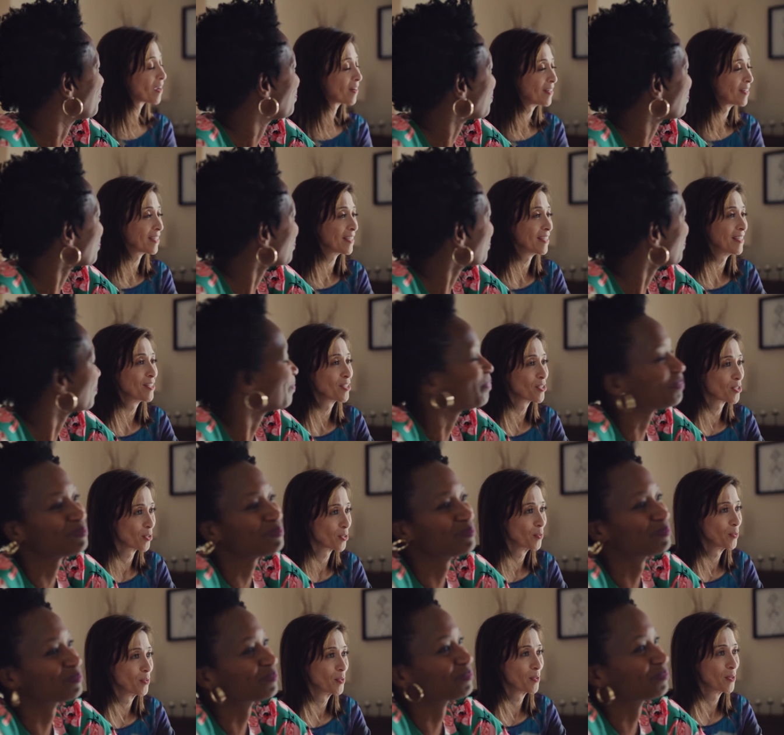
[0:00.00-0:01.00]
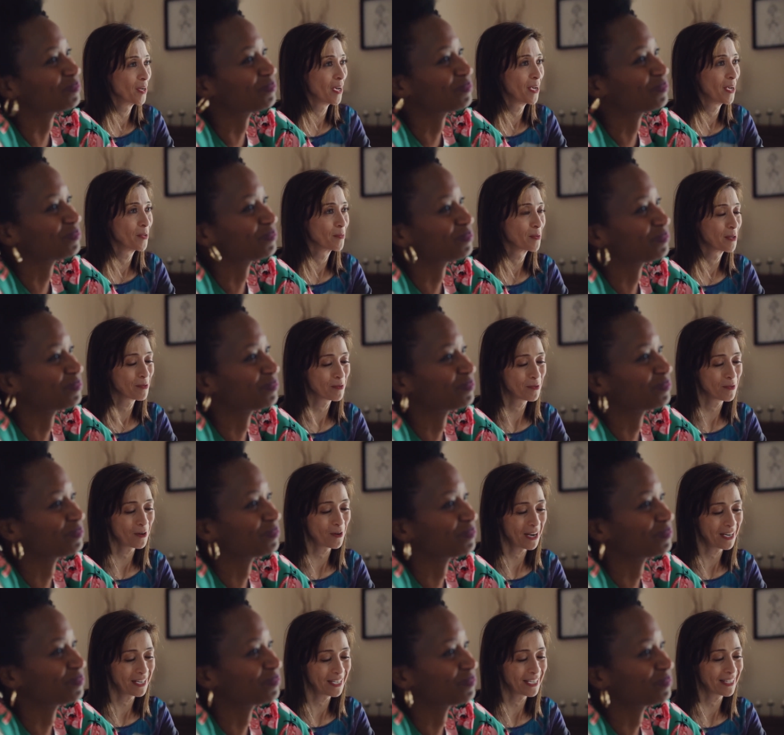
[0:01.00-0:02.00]
She soon hires herself out as a
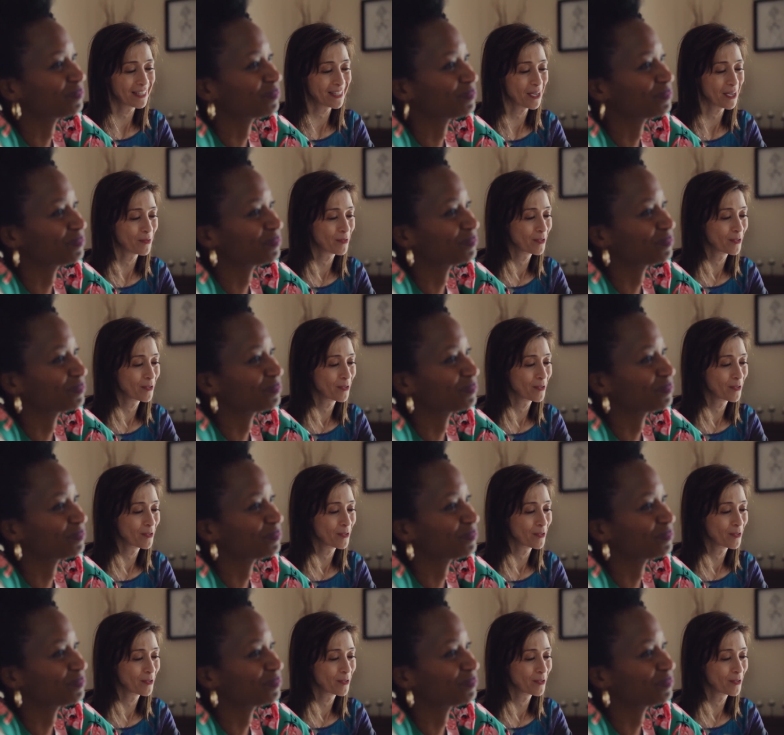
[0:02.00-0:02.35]
nanny.